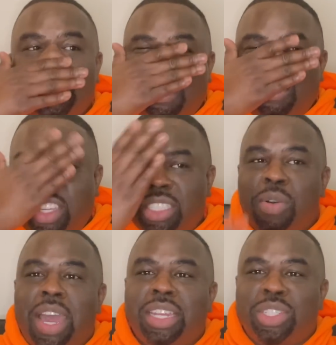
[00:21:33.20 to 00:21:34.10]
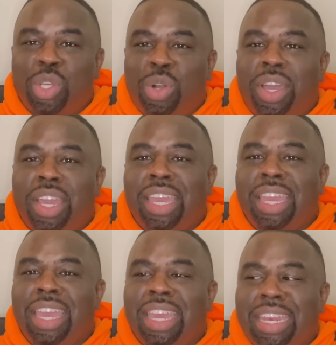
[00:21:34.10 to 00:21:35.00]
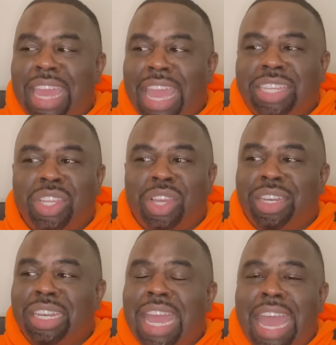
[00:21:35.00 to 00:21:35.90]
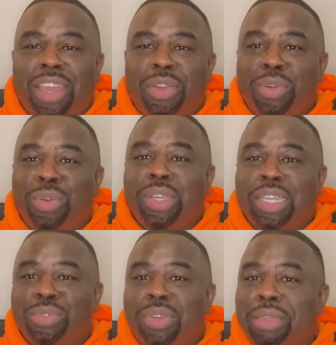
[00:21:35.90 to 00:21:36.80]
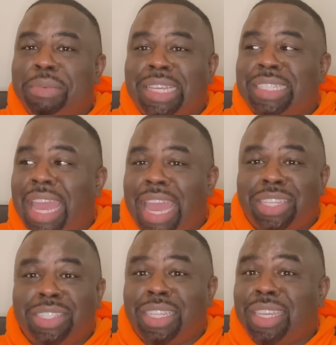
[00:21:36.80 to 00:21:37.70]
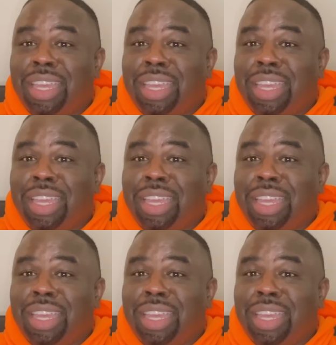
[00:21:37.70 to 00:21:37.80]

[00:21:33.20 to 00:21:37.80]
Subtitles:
reason why Joy and Ashley are not cool is really because of Ashley.